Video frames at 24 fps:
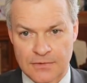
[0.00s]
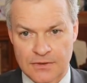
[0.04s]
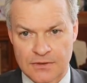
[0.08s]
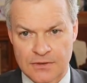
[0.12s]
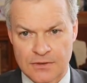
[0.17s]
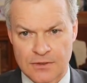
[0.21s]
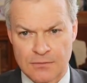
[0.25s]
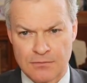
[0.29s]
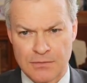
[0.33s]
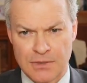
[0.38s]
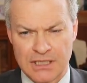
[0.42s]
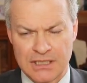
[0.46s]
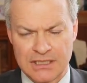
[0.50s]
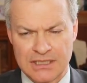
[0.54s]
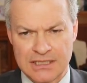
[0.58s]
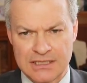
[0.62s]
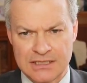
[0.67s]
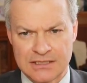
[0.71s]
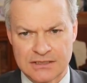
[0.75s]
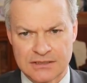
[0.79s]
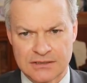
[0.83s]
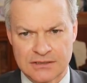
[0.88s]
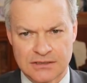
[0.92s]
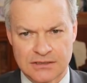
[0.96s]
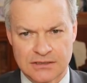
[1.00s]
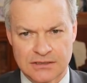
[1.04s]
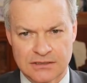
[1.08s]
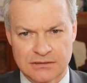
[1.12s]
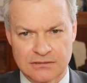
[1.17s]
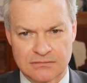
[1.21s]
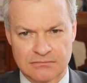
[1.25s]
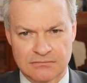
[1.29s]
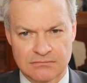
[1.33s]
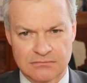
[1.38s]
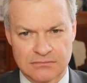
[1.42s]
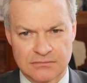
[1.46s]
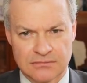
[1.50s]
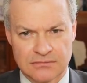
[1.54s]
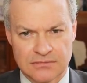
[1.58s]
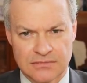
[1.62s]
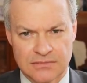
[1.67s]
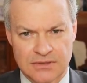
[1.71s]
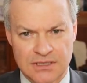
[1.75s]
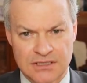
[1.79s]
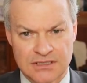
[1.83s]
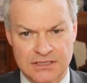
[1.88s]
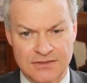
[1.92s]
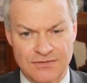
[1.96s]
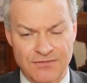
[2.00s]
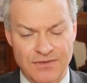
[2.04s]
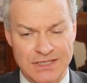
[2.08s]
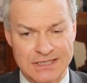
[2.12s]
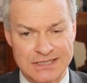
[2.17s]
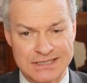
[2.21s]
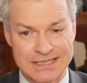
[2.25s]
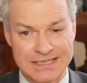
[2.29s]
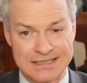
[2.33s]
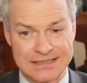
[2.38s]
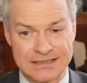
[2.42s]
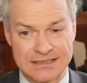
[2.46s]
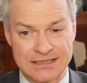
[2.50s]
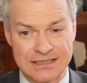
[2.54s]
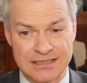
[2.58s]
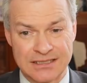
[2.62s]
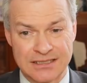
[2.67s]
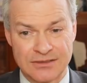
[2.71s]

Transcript: So my lead isn't fantastic,